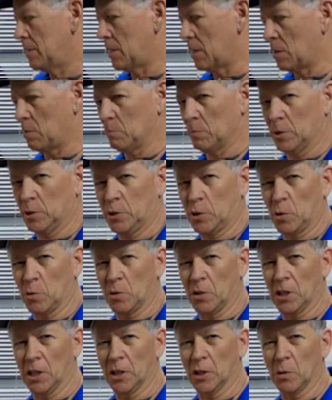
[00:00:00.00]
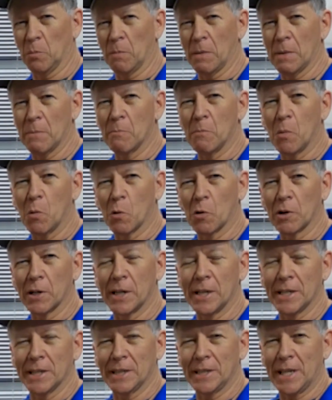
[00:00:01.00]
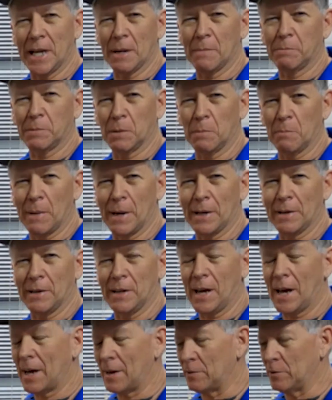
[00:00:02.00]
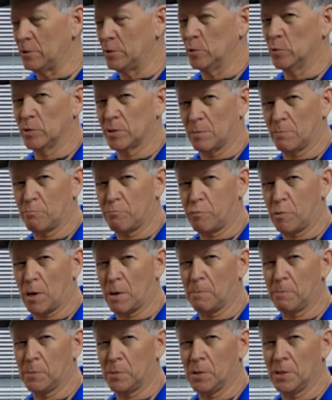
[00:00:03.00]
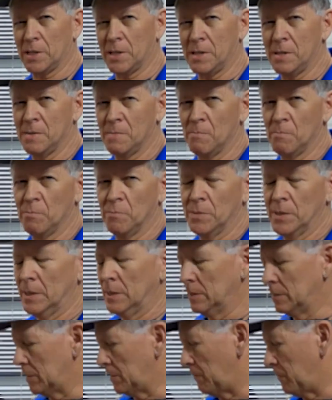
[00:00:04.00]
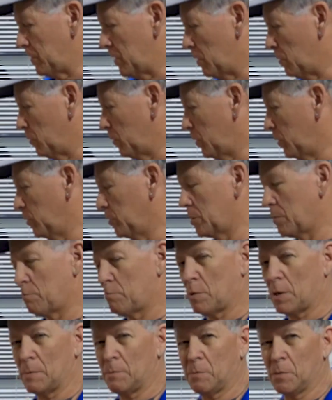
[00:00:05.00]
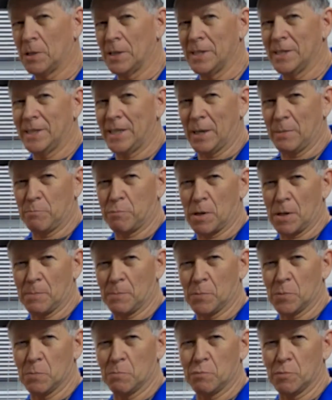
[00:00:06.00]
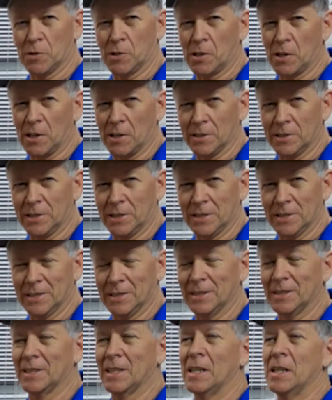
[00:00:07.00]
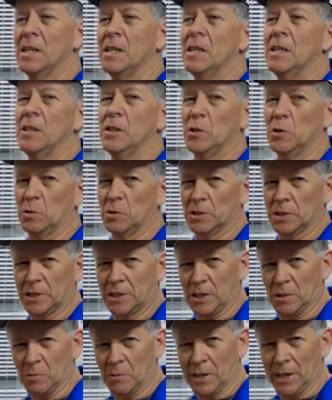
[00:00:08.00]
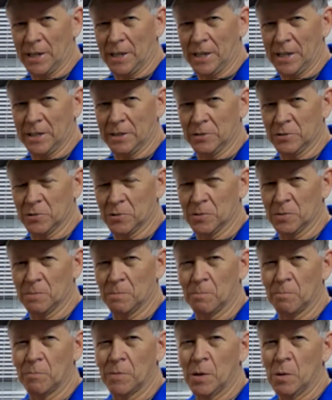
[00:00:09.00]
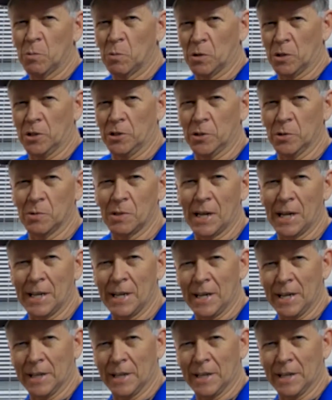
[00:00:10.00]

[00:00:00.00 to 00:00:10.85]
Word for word: Now I'm going to show you a little bit more in depth about it, how to use it properly, because if you don't use it properly and take proper precautions, you could still get injured. We're going to do that